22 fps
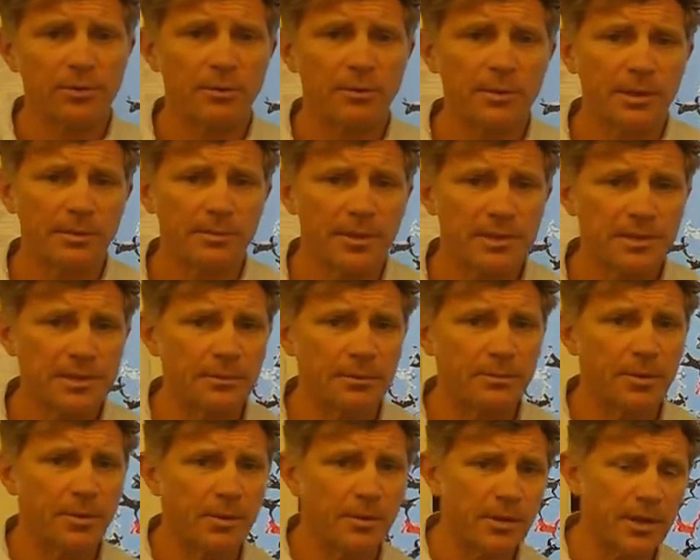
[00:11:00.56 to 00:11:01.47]
probably missed
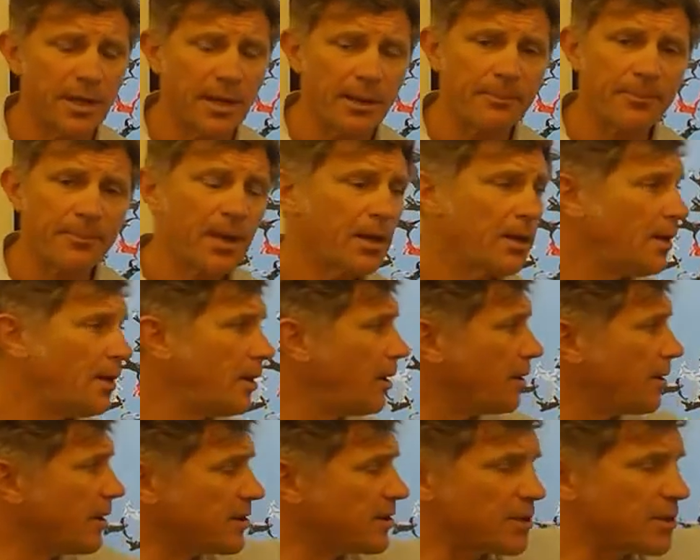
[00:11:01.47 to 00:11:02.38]
the point there.
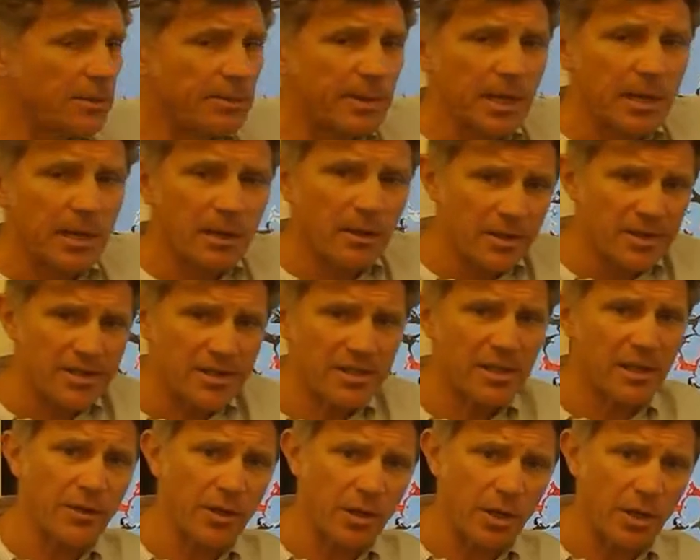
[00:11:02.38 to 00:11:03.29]
There's going to be a lot of
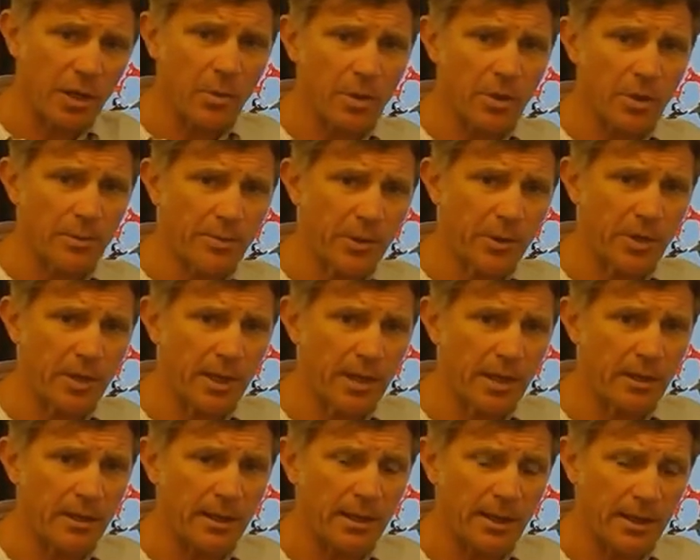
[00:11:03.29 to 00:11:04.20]
stuff that you want to put
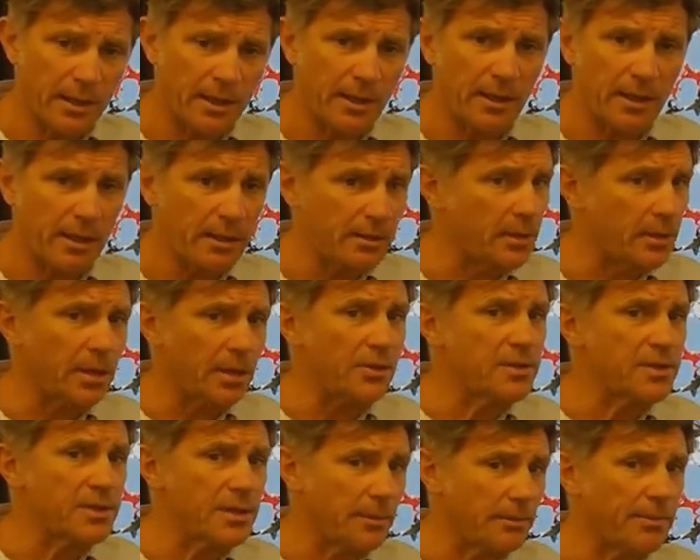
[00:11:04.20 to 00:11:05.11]
in here that
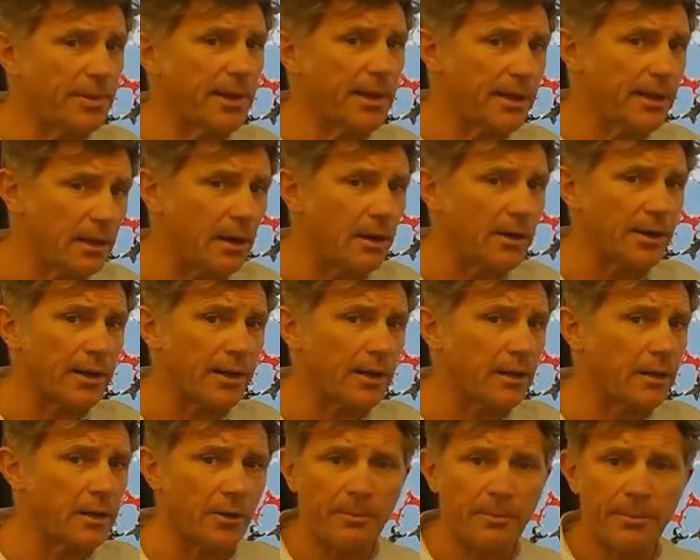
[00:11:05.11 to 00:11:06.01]
you simply can't
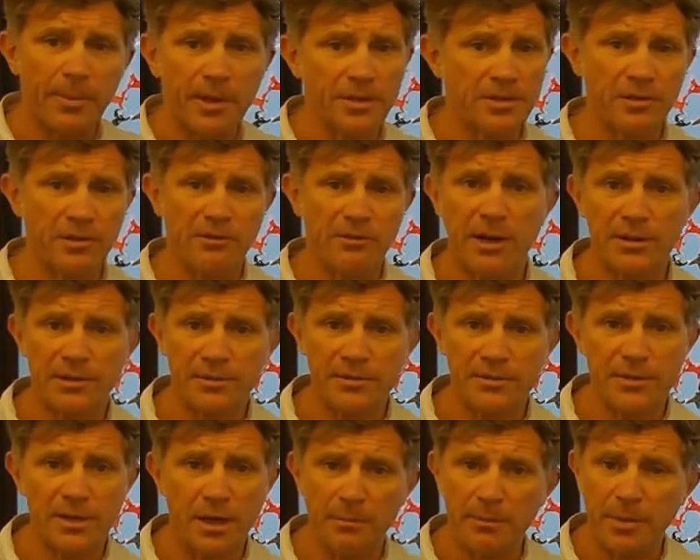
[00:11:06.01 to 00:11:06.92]
include because you're out
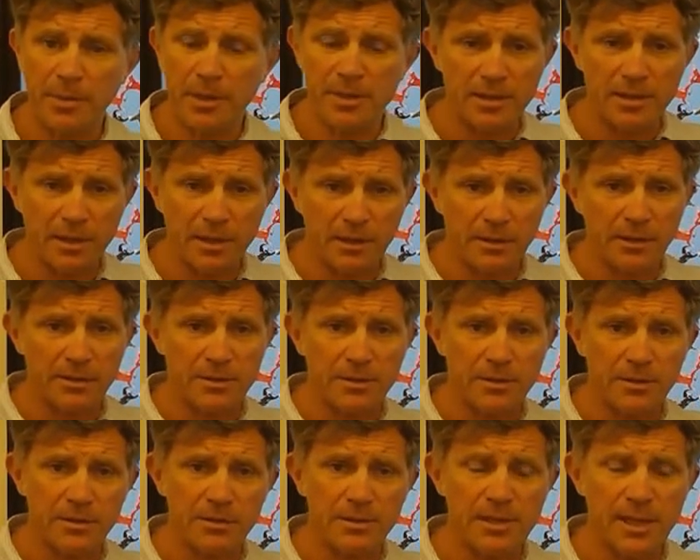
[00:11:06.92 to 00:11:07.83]
of time, because the other
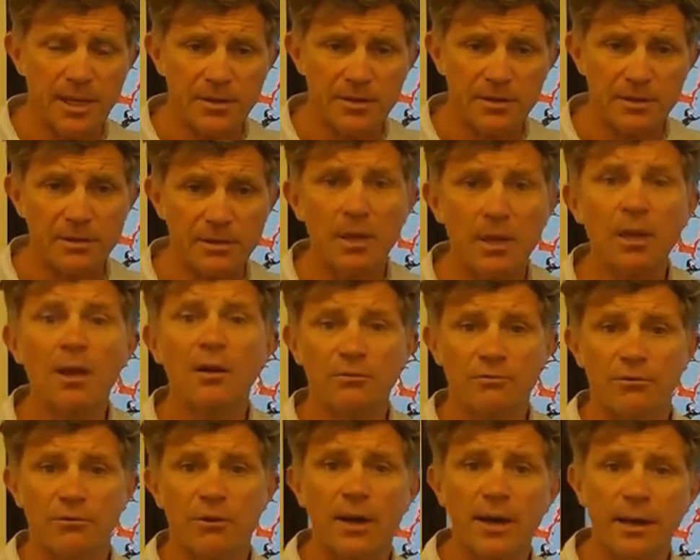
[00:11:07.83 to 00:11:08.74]
two sections
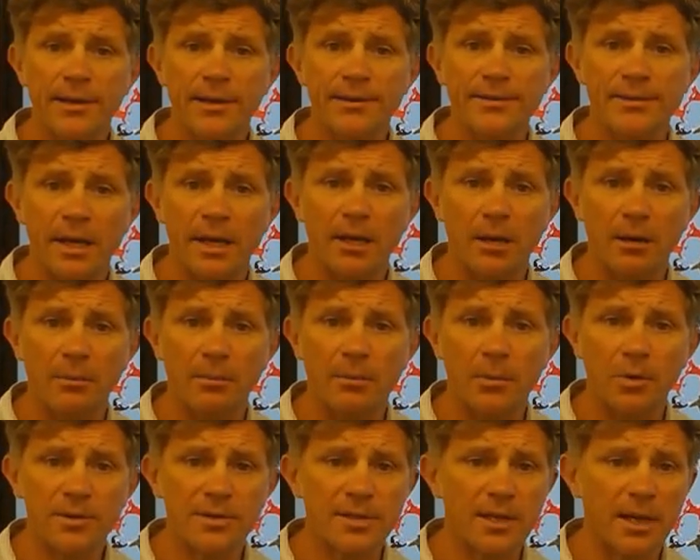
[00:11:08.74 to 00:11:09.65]
rightly take up
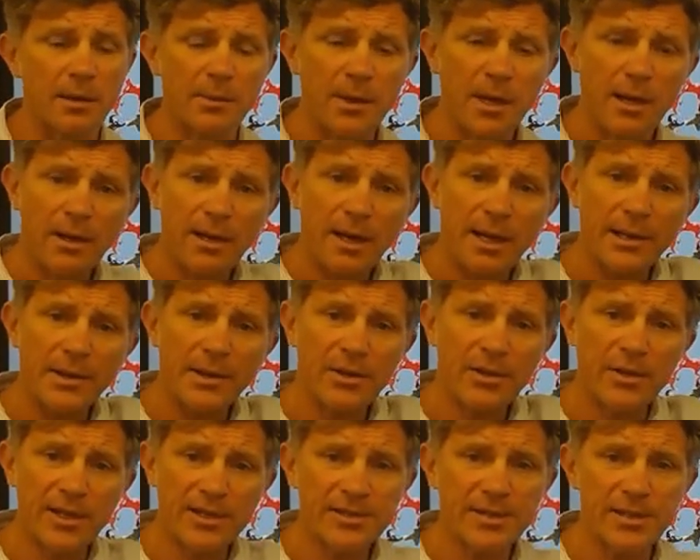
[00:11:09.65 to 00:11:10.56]
more time.
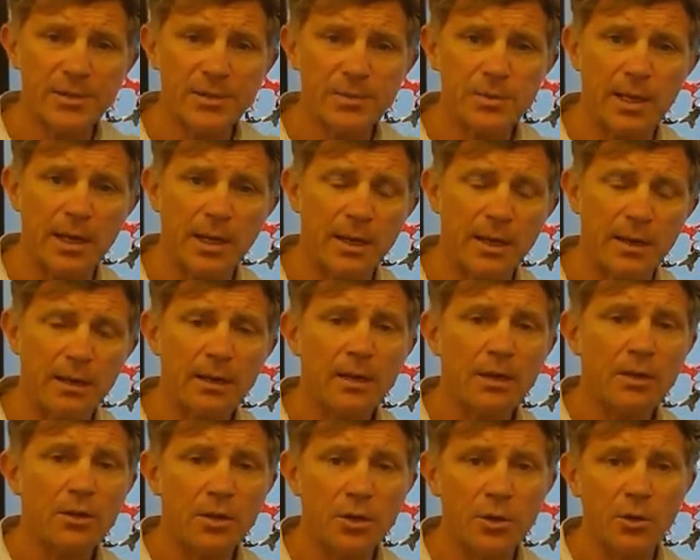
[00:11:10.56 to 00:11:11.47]
And this is
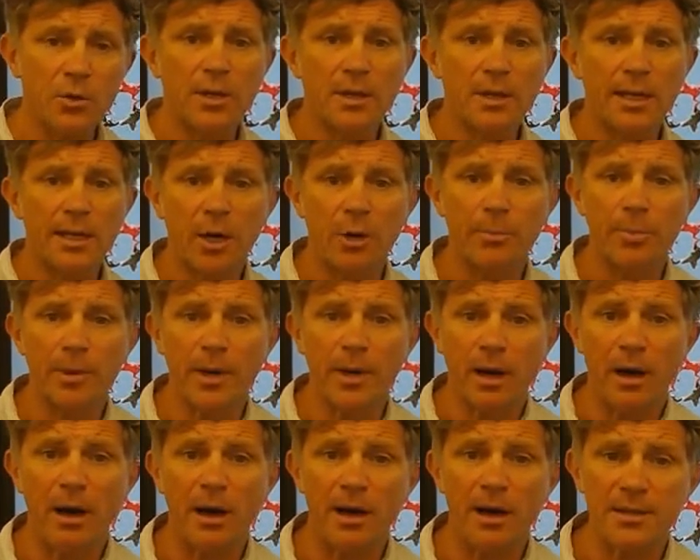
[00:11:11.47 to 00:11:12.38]
where you can help
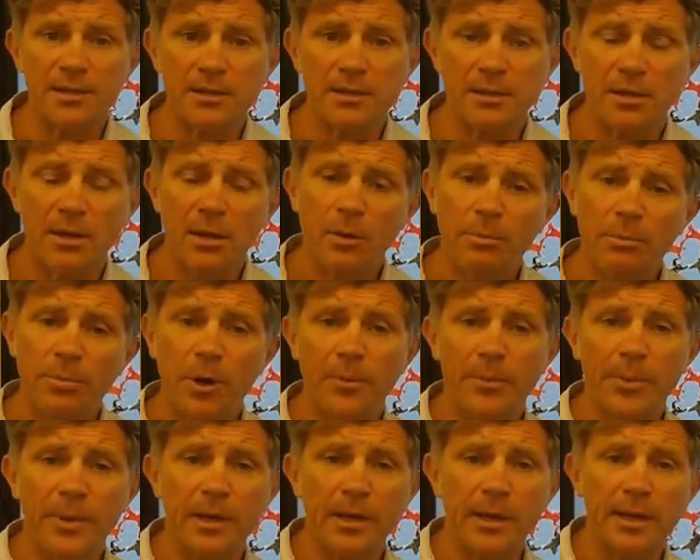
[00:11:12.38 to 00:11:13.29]
us
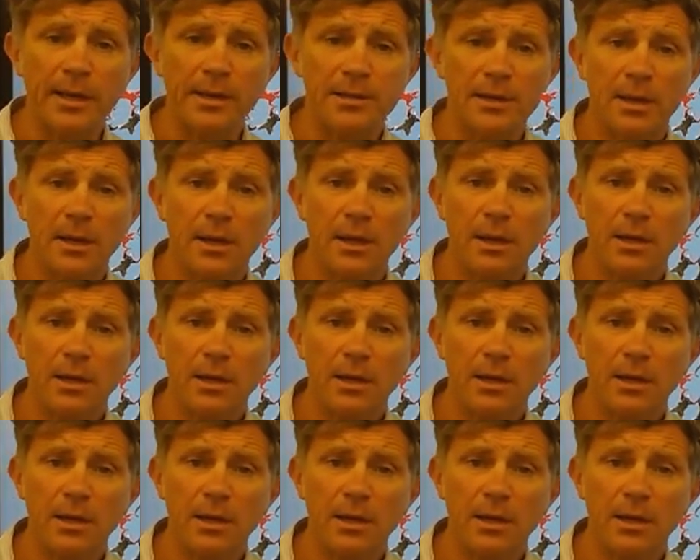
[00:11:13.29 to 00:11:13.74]
populate